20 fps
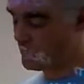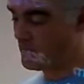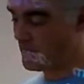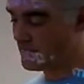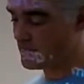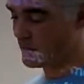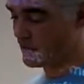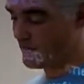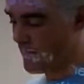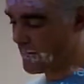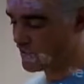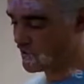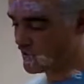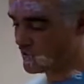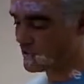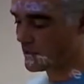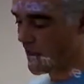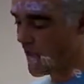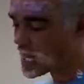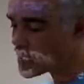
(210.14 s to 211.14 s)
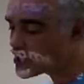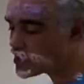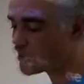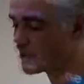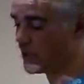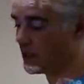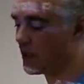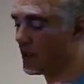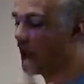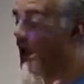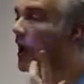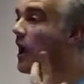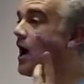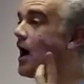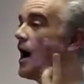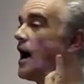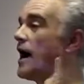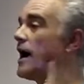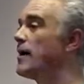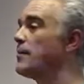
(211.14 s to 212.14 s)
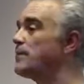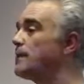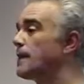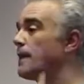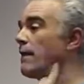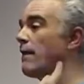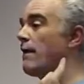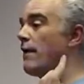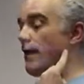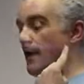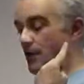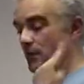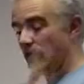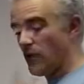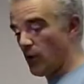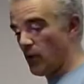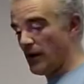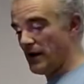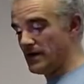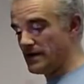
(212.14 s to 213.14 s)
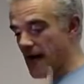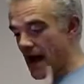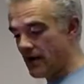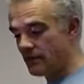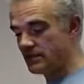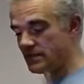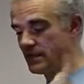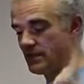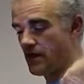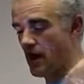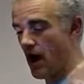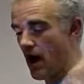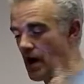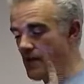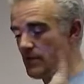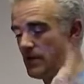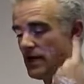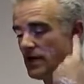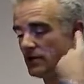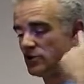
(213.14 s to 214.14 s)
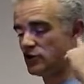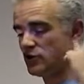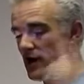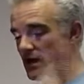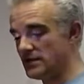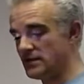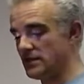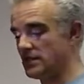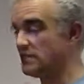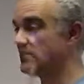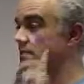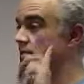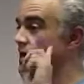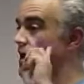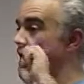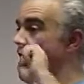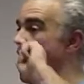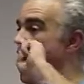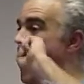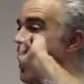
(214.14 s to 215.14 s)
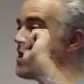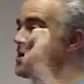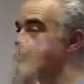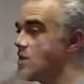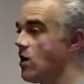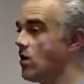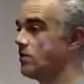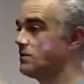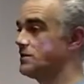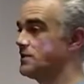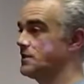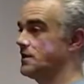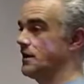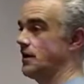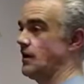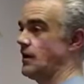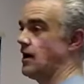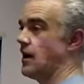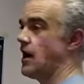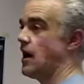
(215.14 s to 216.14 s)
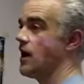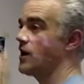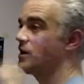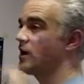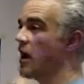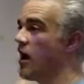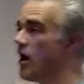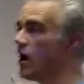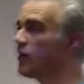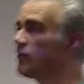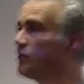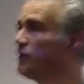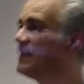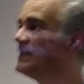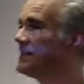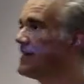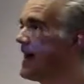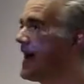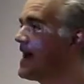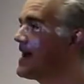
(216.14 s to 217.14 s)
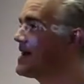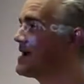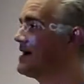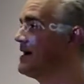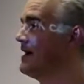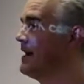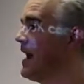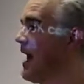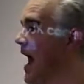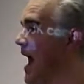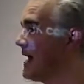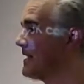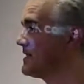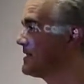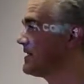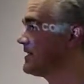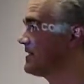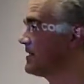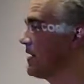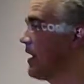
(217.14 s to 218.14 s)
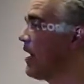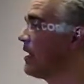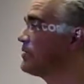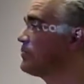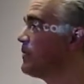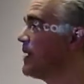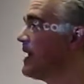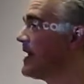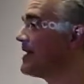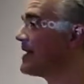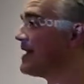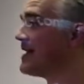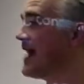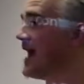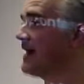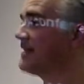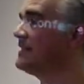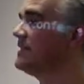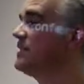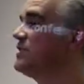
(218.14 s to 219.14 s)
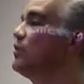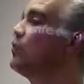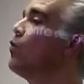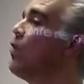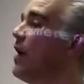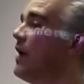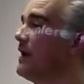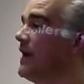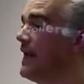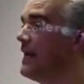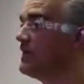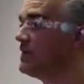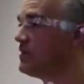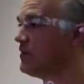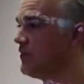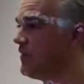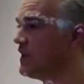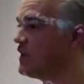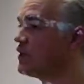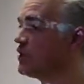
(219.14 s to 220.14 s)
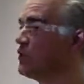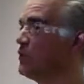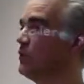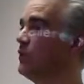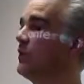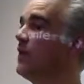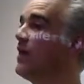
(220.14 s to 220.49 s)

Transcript: piece of legislation. Um, that we can now see that IP addresses are not And uh, can't be taken as, as being connected to one individual.